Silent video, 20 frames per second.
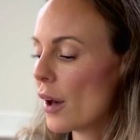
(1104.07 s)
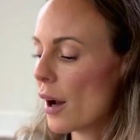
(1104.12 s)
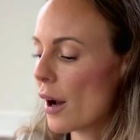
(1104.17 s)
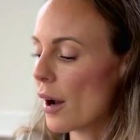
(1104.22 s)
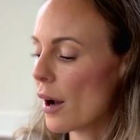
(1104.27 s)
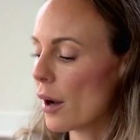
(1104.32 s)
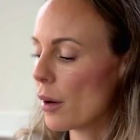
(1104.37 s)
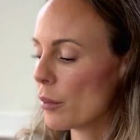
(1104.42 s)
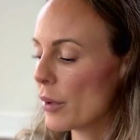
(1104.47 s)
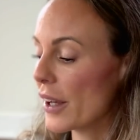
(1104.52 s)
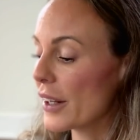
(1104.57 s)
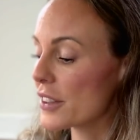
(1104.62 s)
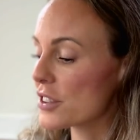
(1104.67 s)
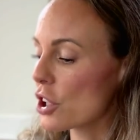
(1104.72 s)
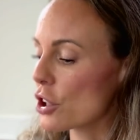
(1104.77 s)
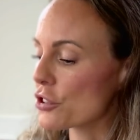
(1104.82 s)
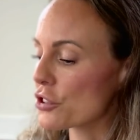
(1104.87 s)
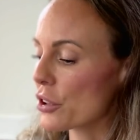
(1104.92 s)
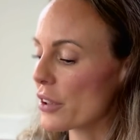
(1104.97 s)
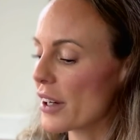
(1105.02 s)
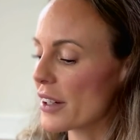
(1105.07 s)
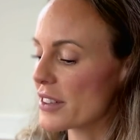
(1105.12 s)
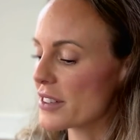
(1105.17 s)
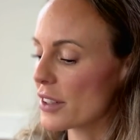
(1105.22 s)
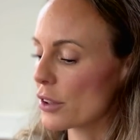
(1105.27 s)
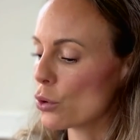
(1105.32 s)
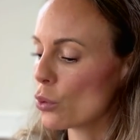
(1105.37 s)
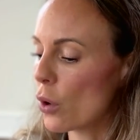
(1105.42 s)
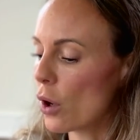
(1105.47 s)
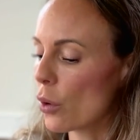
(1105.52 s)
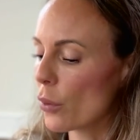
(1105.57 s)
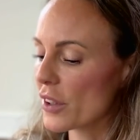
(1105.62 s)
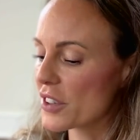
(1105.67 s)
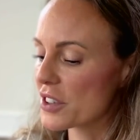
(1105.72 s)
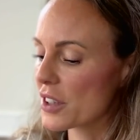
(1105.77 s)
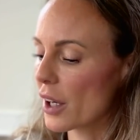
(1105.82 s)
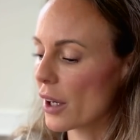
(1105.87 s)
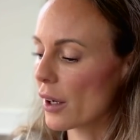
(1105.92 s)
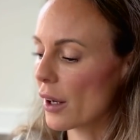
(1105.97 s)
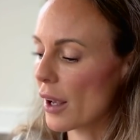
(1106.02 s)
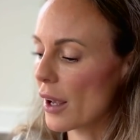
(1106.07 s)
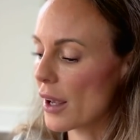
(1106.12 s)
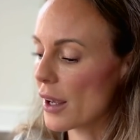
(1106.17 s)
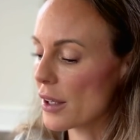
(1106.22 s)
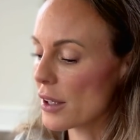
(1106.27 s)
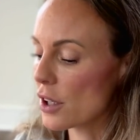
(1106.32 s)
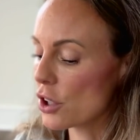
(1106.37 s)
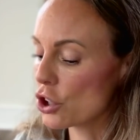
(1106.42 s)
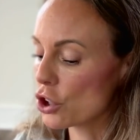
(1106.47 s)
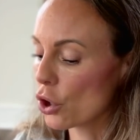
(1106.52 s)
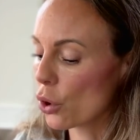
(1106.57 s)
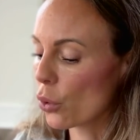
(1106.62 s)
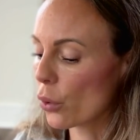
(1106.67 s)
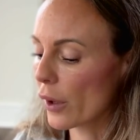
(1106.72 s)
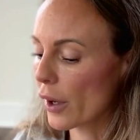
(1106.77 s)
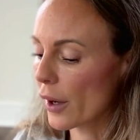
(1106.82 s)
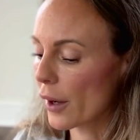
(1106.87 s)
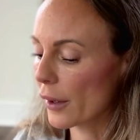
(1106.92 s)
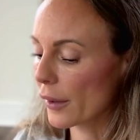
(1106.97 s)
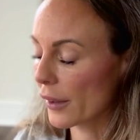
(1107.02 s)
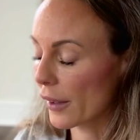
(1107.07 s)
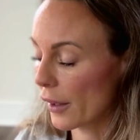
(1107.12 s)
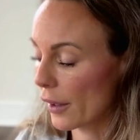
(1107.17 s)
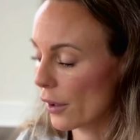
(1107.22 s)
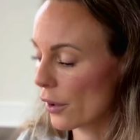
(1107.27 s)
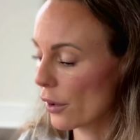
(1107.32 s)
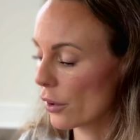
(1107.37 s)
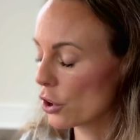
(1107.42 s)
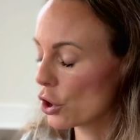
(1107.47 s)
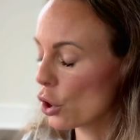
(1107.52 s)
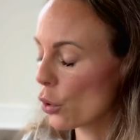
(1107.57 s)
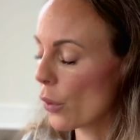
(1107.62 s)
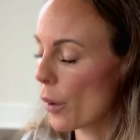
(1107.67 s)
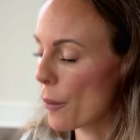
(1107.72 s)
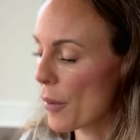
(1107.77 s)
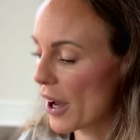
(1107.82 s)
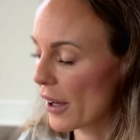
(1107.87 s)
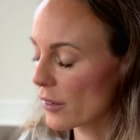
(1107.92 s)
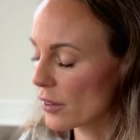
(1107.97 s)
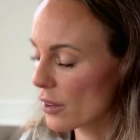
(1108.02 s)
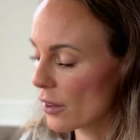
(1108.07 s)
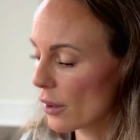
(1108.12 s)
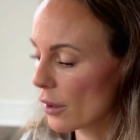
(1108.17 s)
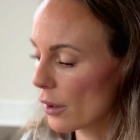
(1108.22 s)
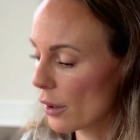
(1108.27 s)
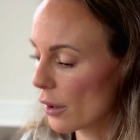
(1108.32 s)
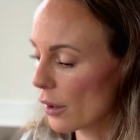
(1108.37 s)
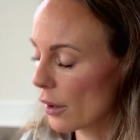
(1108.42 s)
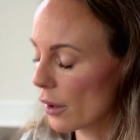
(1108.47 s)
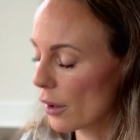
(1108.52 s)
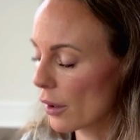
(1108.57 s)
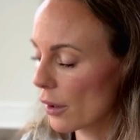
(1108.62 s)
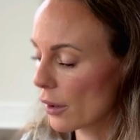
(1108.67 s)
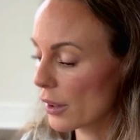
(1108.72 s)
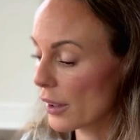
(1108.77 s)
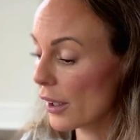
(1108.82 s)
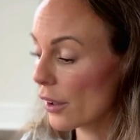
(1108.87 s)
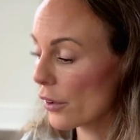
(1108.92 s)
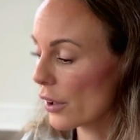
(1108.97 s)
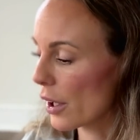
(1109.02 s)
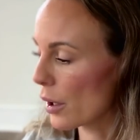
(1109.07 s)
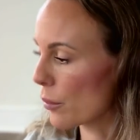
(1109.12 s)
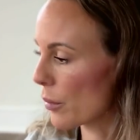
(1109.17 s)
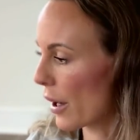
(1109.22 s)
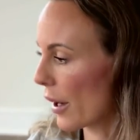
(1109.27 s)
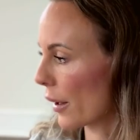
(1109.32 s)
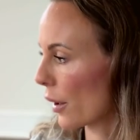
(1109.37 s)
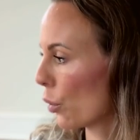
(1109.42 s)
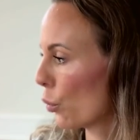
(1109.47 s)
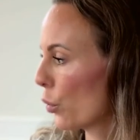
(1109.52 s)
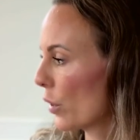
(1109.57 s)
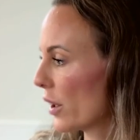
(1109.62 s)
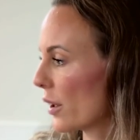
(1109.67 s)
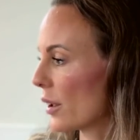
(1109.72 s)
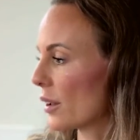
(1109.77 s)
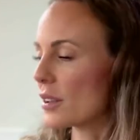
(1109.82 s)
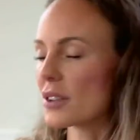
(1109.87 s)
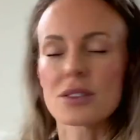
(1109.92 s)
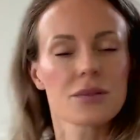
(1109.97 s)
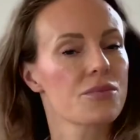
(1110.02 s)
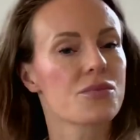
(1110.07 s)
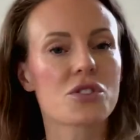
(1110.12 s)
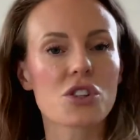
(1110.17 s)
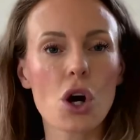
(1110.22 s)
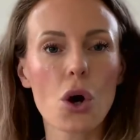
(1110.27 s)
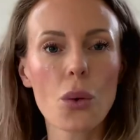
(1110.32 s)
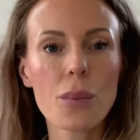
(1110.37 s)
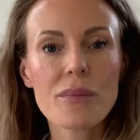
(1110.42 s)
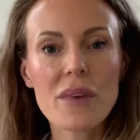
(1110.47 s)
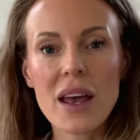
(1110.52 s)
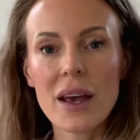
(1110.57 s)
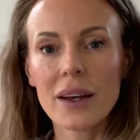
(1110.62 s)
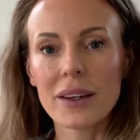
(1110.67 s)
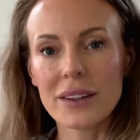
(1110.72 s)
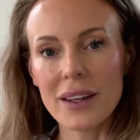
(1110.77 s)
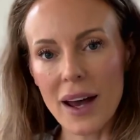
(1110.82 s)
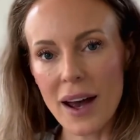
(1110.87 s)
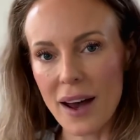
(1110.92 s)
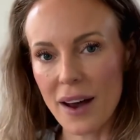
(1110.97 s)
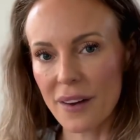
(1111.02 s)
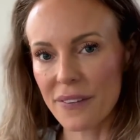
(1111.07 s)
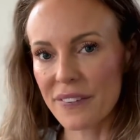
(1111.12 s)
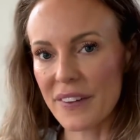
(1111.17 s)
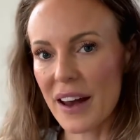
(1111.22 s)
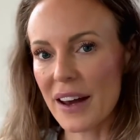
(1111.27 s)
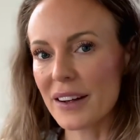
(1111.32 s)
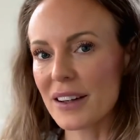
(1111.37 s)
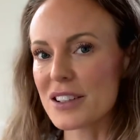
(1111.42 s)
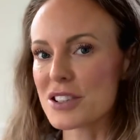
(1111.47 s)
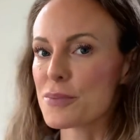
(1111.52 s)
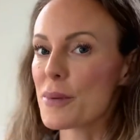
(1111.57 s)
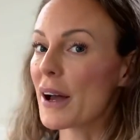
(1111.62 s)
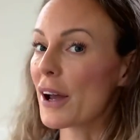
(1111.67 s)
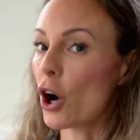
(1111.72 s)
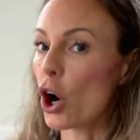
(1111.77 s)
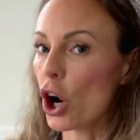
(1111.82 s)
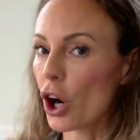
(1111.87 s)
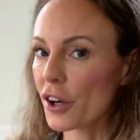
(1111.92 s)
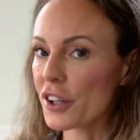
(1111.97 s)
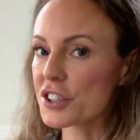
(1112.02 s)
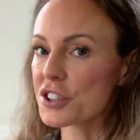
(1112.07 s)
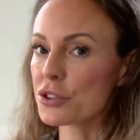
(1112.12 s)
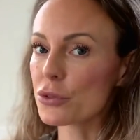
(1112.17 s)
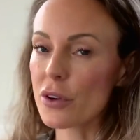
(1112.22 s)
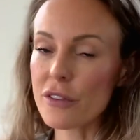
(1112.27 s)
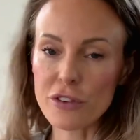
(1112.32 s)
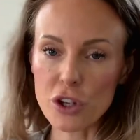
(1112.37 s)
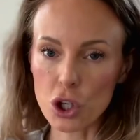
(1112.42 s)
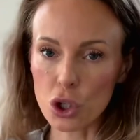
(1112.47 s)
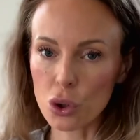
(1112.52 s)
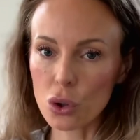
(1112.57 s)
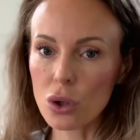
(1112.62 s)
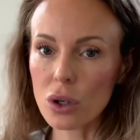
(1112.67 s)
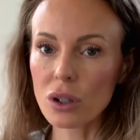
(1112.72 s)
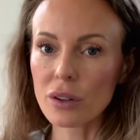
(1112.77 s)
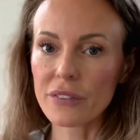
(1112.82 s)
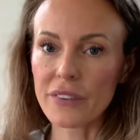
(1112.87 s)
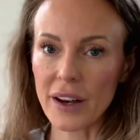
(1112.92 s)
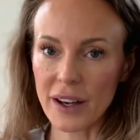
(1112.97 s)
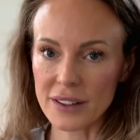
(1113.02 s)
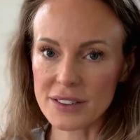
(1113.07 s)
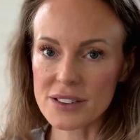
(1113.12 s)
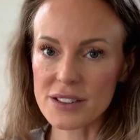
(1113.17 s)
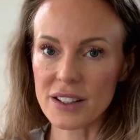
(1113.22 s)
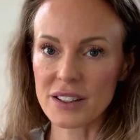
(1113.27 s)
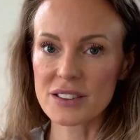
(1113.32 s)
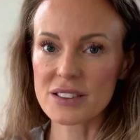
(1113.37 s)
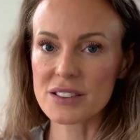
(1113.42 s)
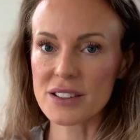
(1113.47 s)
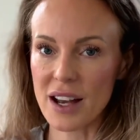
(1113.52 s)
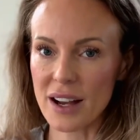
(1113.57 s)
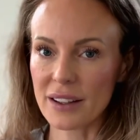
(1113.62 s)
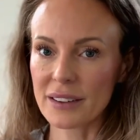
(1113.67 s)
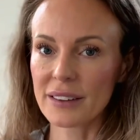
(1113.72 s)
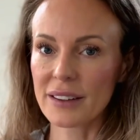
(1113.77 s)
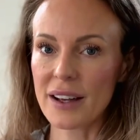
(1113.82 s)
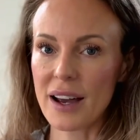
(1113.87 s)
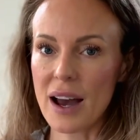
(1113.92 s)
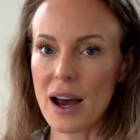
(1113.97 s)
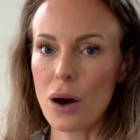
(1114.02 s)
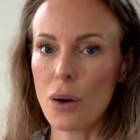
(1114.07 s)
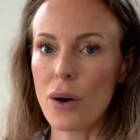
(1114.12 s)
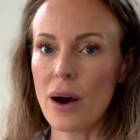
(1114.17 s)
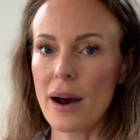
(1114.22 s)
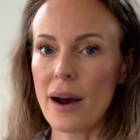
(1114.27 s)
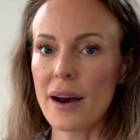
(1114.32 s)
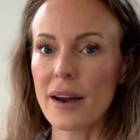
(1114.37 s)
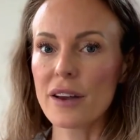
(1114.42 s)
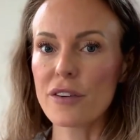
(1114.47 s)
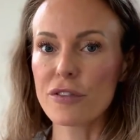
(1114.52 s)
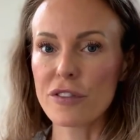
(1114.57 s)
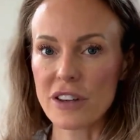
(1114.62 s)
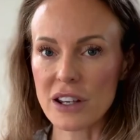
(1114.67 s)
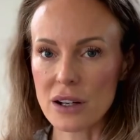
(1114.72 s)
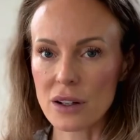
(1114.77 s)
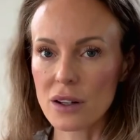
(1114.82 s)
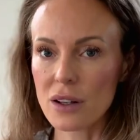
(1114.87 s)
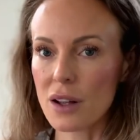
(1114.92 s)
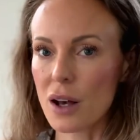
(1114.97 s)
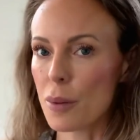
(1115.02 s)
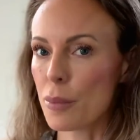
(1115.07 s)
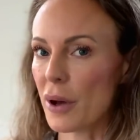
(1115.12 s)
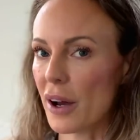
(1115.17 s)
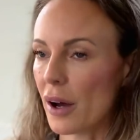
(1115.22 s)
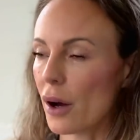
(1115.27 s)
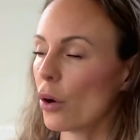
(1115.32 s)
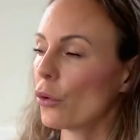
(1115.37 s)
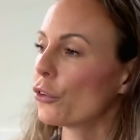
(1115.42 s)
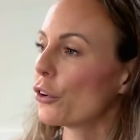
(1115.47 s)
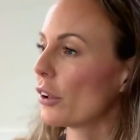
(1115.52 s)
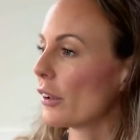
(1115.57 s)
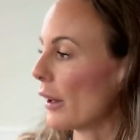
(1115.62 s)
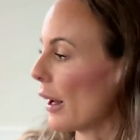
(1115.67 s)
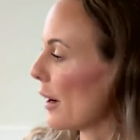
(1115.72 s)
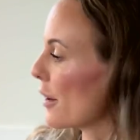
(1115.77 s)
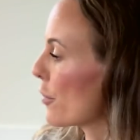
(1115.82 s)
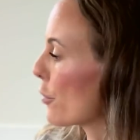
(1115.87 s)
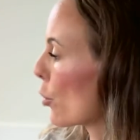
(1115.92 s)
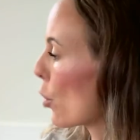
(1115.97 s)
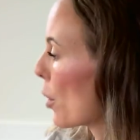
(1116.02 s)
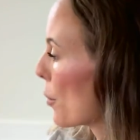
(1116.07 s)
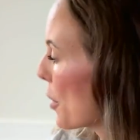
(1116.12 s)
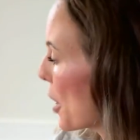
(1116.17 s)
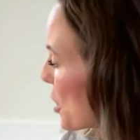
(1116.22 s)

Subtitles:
And it's also nice that you always get a yoga mat carrying bag with it. So yeah, that is my honest review. That's exactly how I feel about Liforme